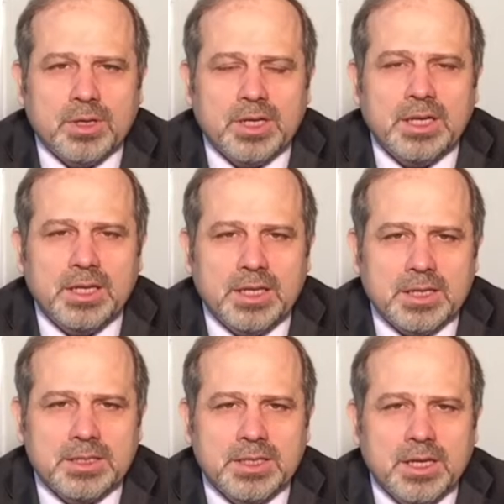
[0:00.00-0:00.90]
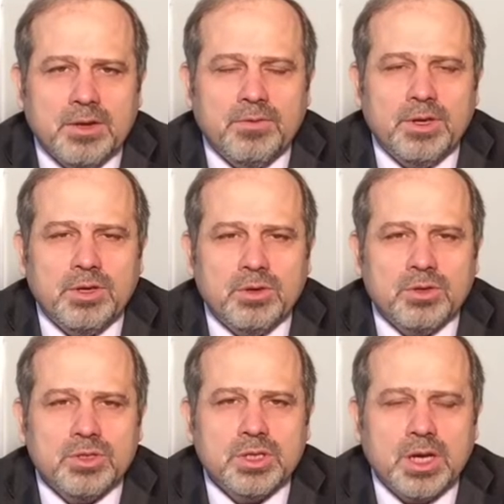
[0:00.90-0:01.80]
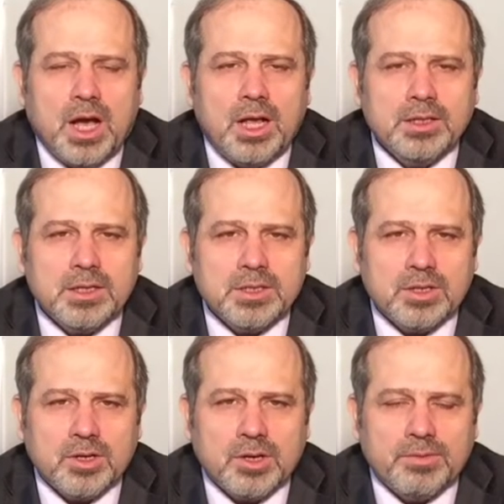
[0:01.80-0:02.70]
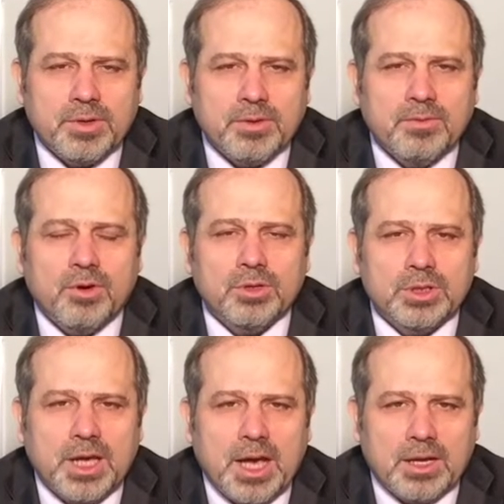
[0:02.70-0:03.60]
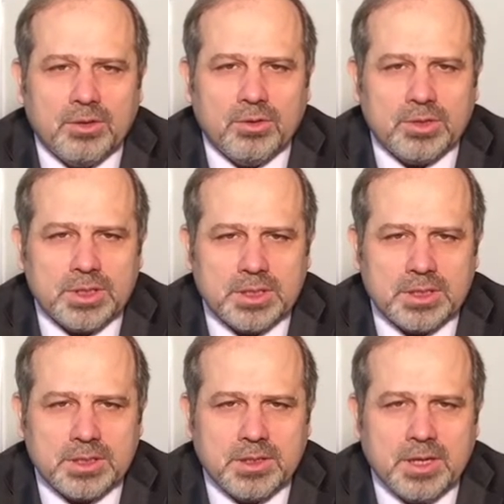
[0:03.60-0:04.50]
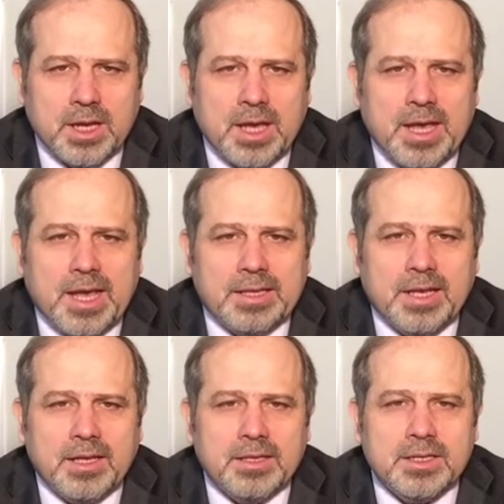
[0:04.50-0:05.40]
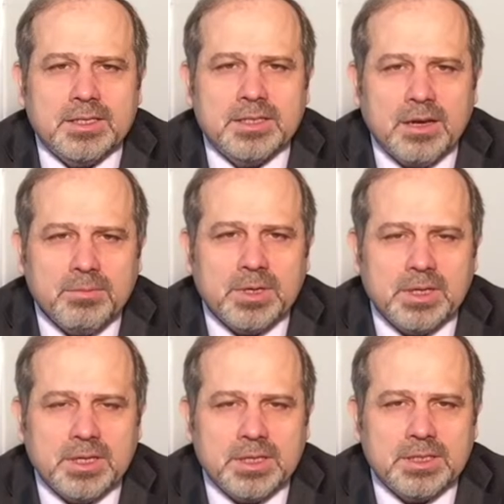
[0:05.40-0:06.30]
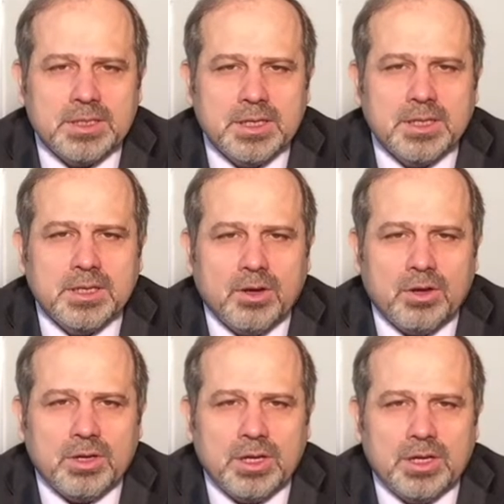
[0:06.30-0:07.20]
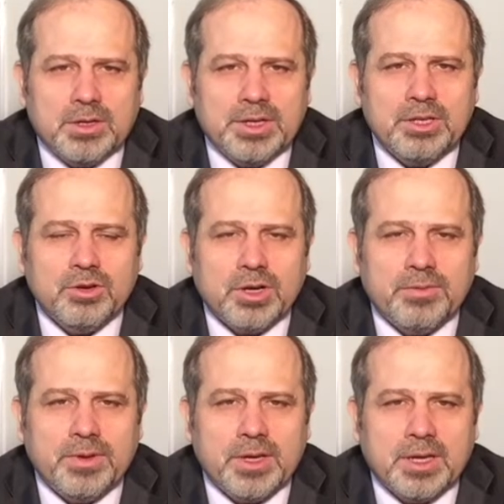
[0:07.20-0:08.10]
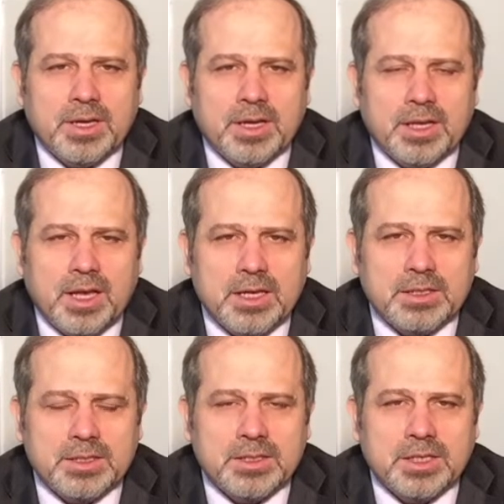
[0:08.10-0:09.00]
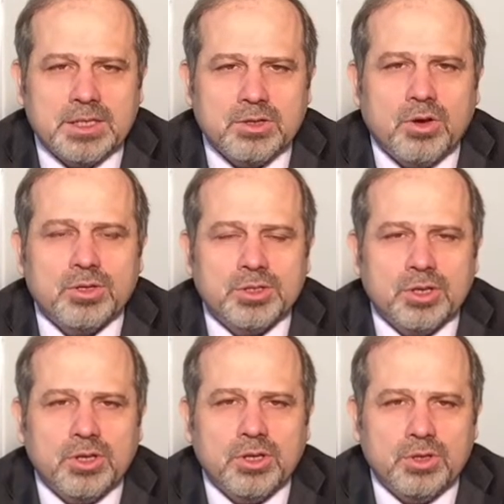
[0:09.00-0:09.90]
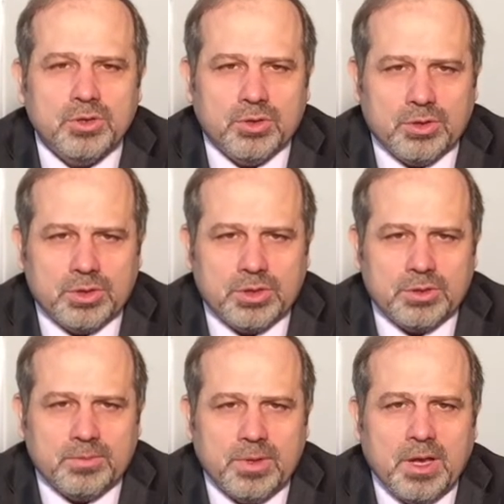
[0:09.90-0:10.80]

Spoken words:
clinics, we use ultrasonography for the diagnosis. And then in some clinics, radiographic analysis is also used.